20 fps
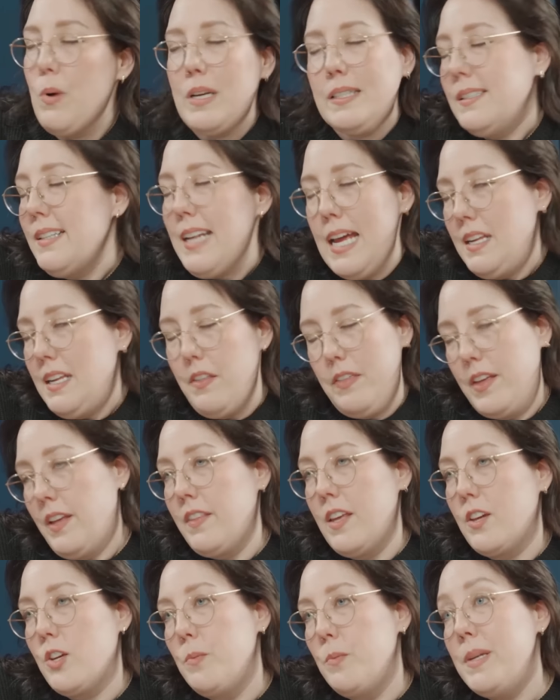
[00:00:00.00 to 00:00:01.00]
wasn't anything
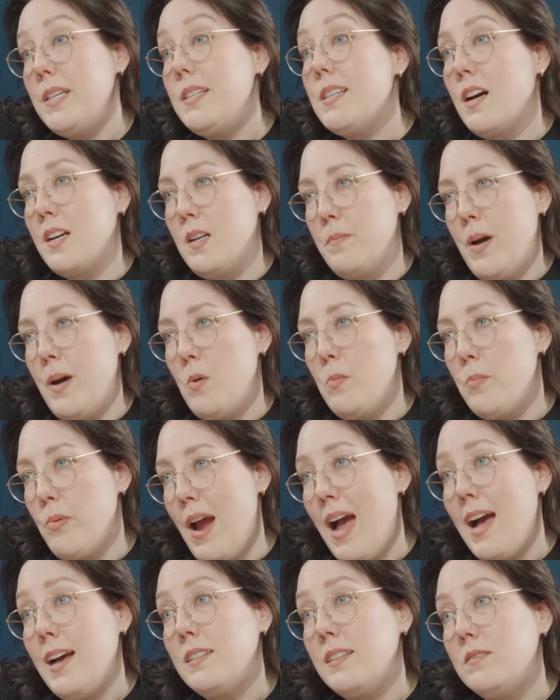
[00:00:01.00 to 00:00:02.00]
that could be done about
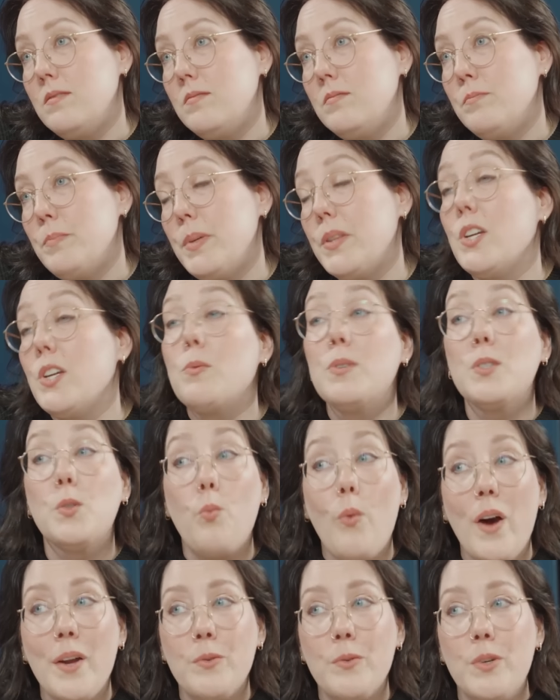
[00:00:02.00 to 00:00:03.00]
Brad, but there was one